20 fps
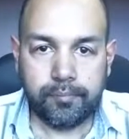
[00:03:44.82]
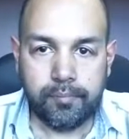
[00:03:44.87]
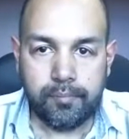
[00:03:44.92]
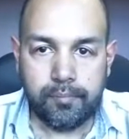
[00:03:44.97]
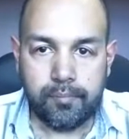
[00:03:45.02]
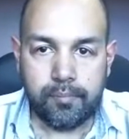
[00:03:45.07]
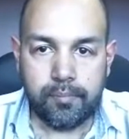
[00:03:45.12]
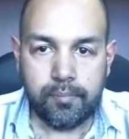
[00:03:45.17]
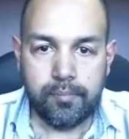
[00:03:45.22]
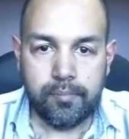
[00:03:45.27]

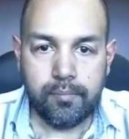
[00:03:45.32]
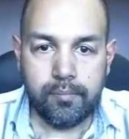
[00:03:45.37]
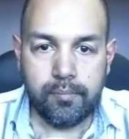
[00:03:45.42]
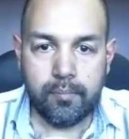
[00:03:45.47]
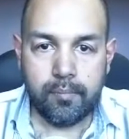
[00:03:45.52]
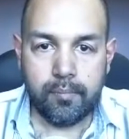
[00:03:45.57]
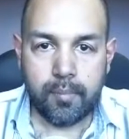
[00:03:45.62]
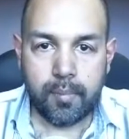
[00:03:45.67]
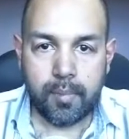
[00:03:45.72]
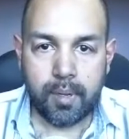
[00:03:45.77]

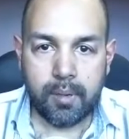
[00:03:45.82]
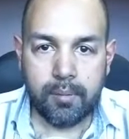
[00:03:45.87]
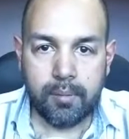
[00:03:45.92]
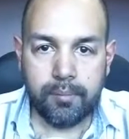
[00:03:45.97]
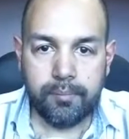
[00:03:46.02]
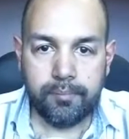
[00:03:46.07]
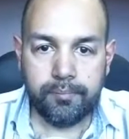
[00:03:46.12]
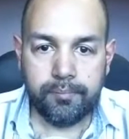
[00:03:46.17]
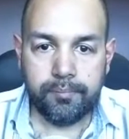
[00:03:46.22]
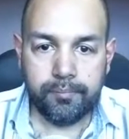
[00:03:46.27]

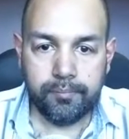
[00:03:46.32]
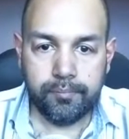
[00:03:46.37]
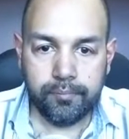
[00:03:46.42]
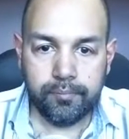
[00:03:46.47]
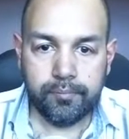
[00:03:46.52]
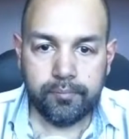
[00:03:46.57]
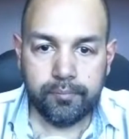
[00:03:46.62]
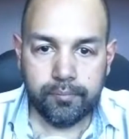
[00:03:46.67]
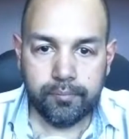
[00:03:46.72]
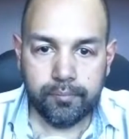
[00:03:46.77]

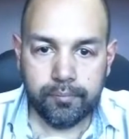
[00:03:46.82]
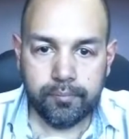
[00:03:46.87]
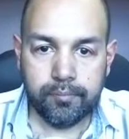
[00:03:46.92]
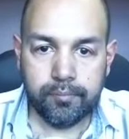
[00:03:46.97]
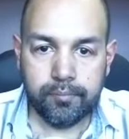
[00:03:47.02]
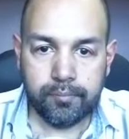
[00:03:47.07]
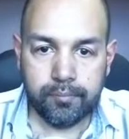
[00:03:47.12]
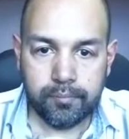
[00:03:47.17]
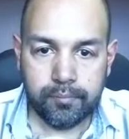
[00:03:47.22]
No words are spoken by the person on screen.